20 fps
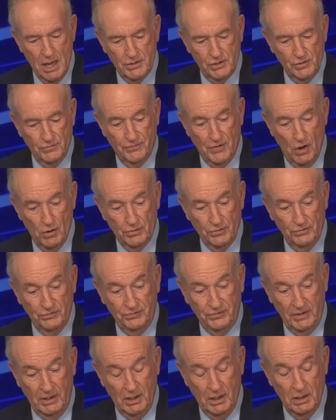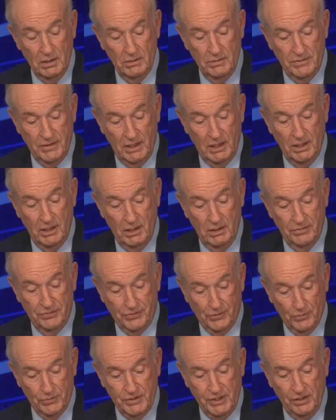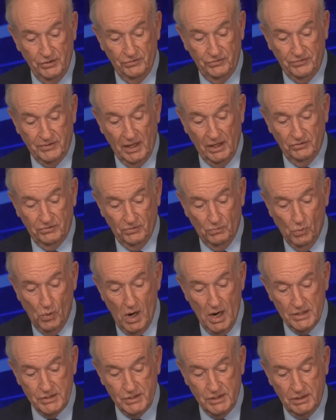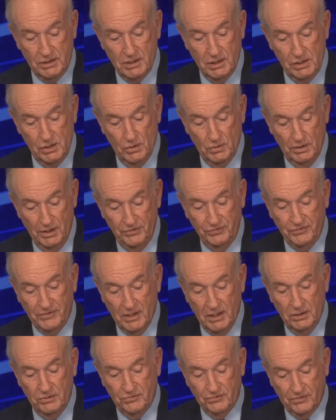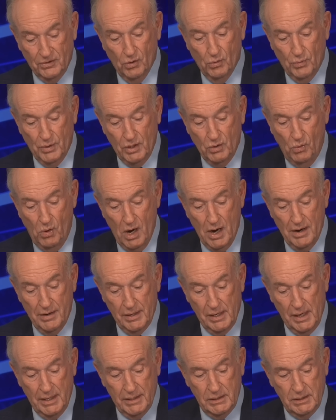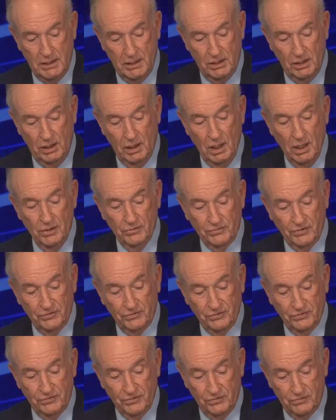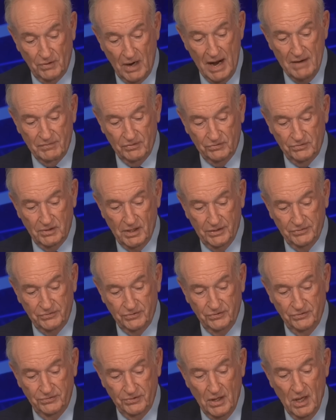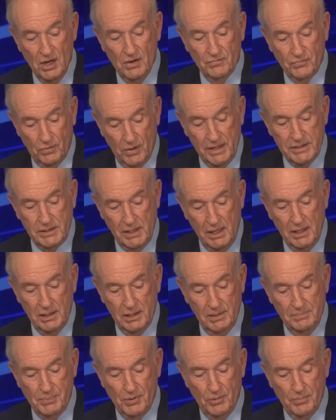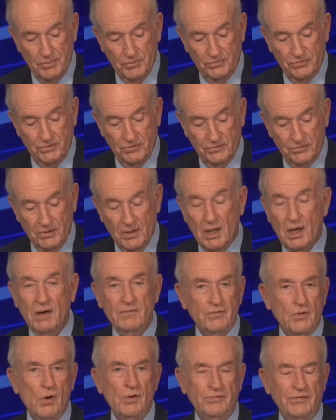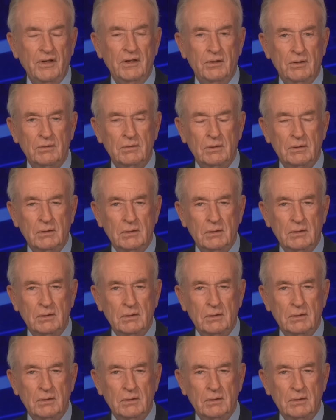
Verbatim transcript: Do voters in the 13 states and Washington you listed still require an ID, such as a driver's license, for identity purposes? Of course they do.